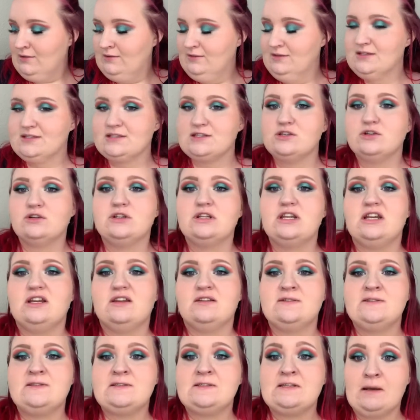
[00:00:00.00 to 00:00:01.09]
this look
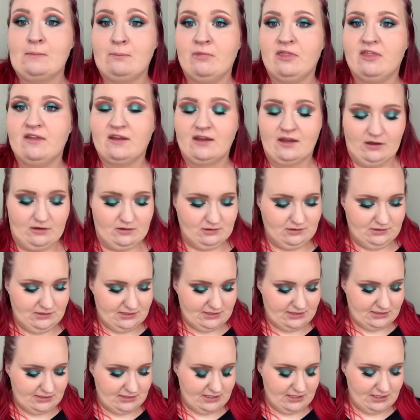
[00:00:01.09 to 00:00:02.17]
needed something
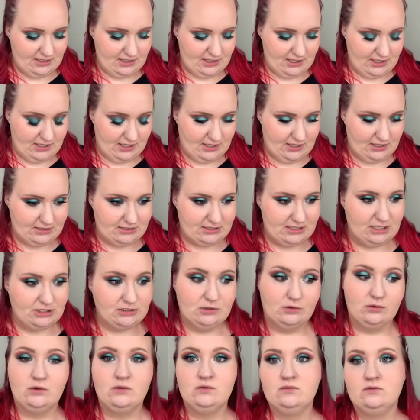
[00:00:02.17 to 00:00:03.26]
else and I
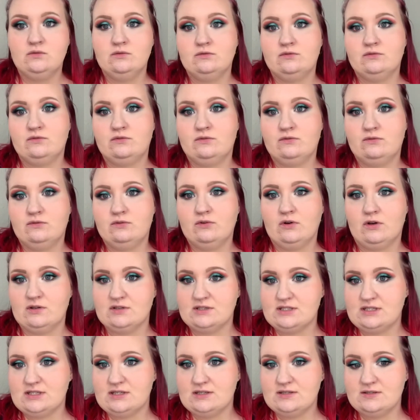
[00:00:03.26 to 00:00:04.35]
don't own
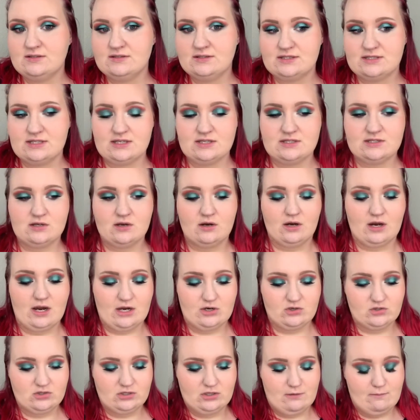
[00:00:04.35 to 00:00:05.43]
falsies. These are
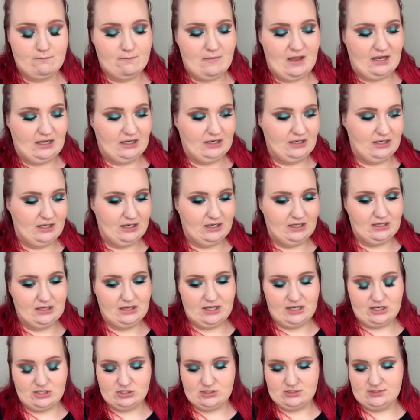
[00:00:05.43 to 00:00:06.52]
actually magnetic
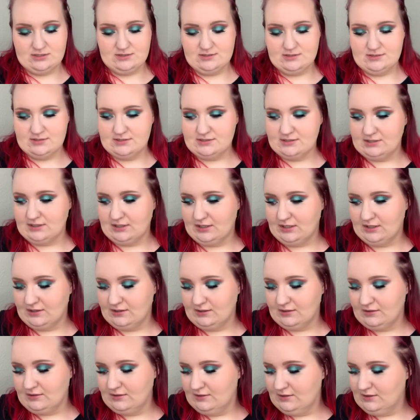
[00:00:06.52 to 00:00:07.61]
lashes.
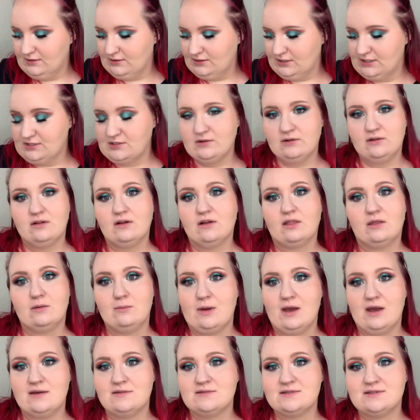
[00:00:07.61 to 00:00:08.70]
Like, they don't look the
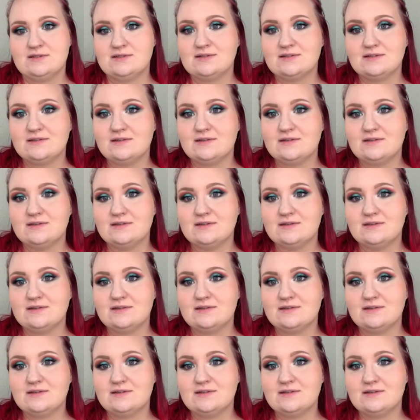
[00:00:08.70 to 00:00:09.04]
best.